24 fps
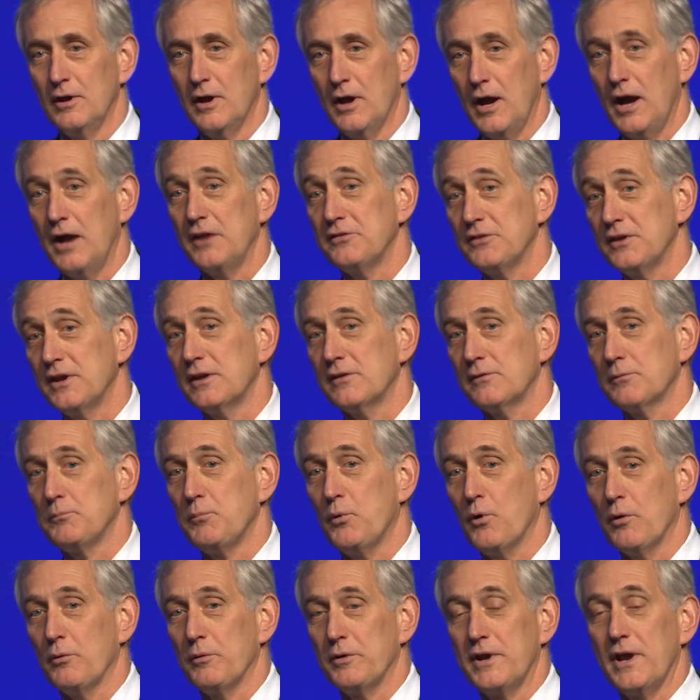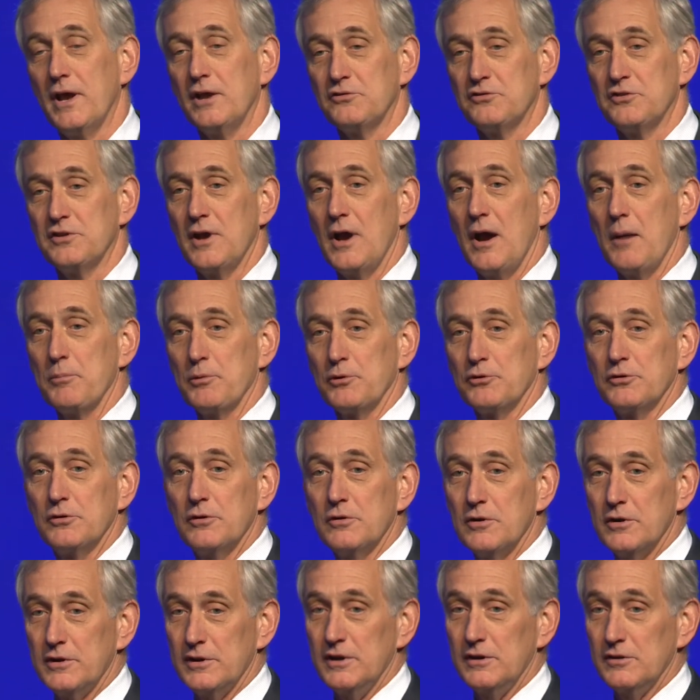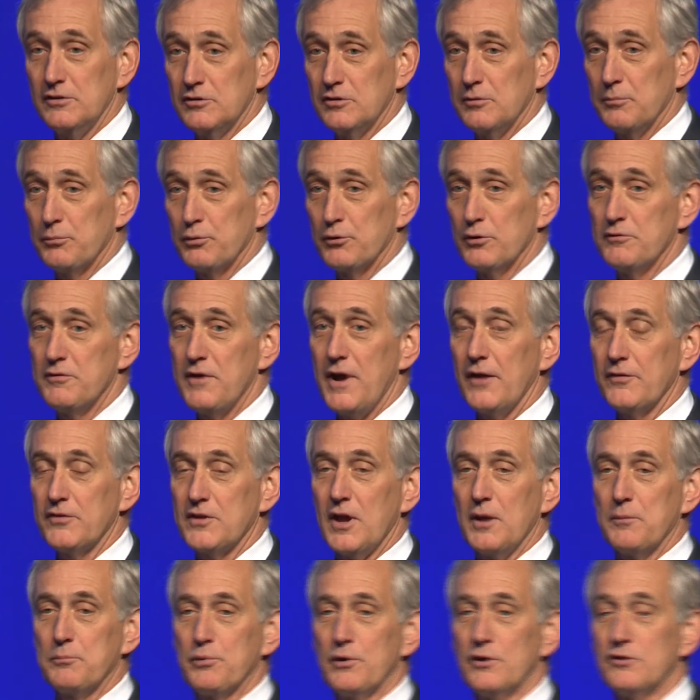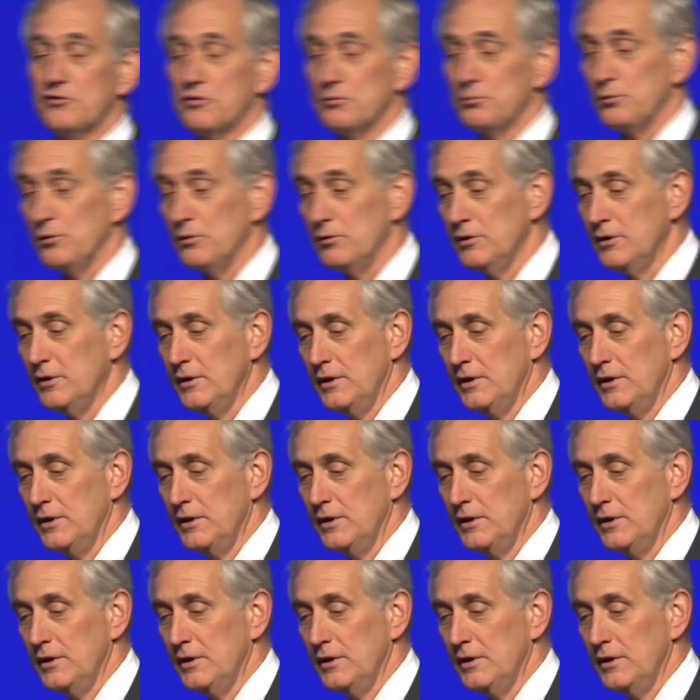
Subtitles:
I think Portland has the opportunity to prove out that principle